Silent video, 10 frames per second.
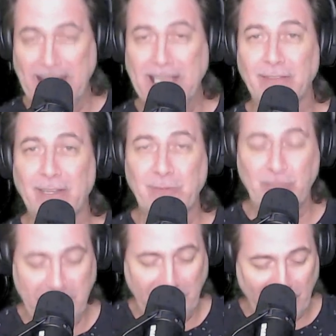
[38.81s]
let's
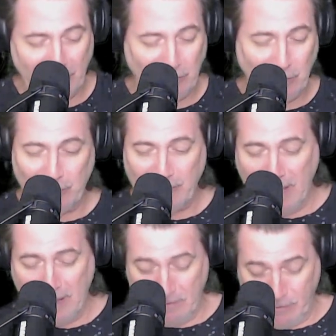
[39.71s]
make this do
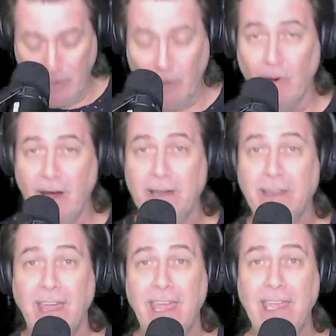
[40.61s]
that. And you know what?
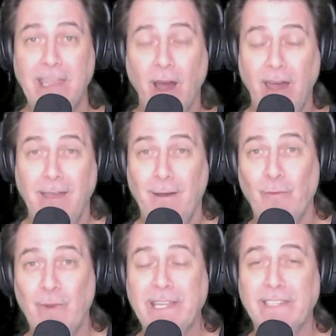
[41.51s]
Hey,
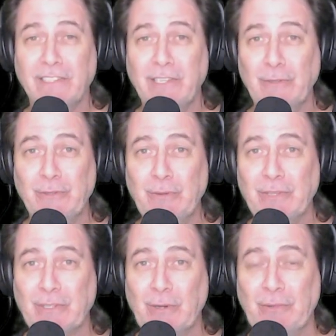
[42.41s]
we can still do this
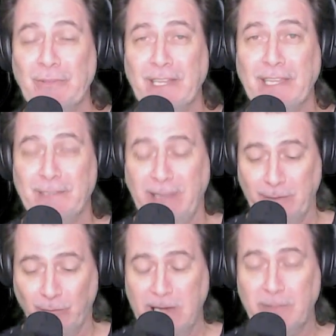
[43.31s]
whole thing and
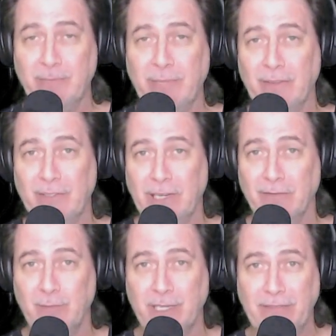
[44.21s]
rape and pillage
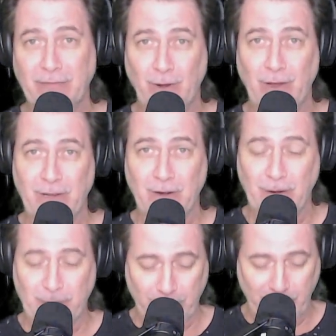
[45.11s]
everybody for all their
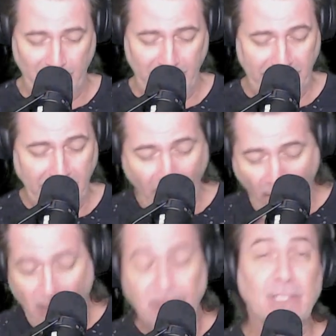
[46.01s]
hard-earned money.
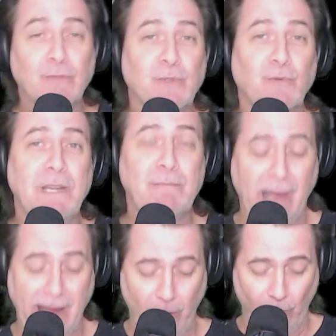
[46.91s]
This was written
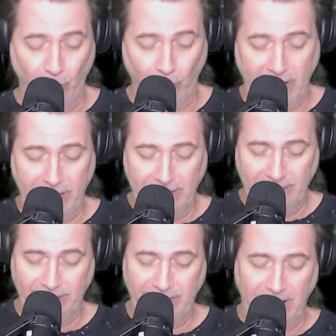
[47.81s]
by Rick
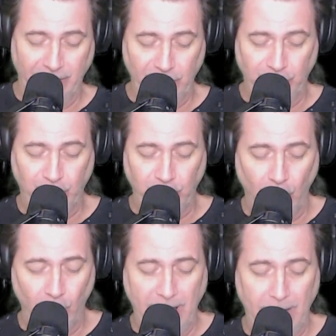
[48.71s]
Savage,
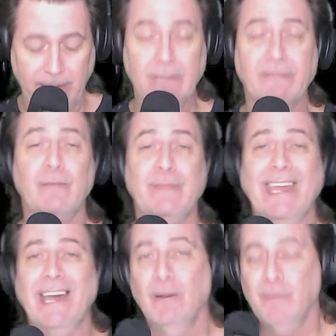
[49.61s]
Joe Elliott from the
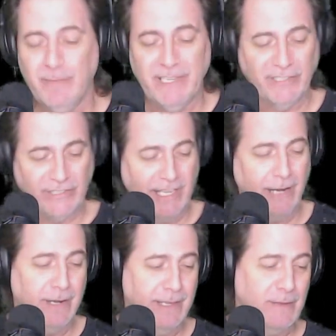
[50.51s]
album
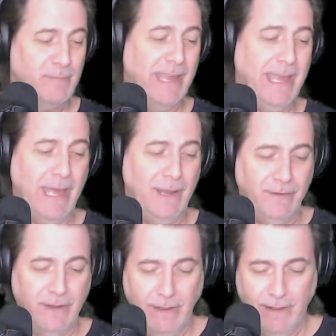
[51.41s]
Hysteria. The
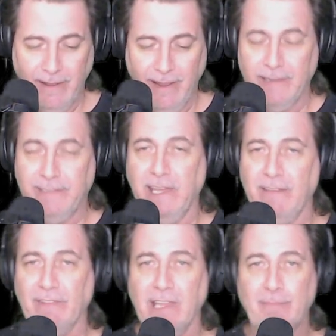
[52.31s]
band, Def
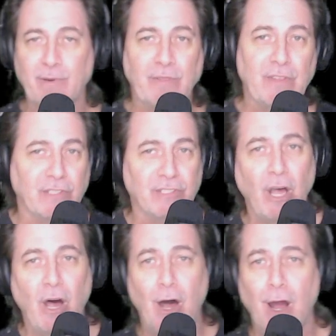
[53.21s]
Leppard, the
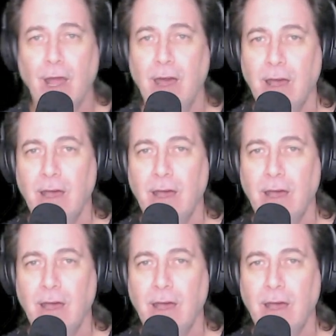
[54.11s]
song,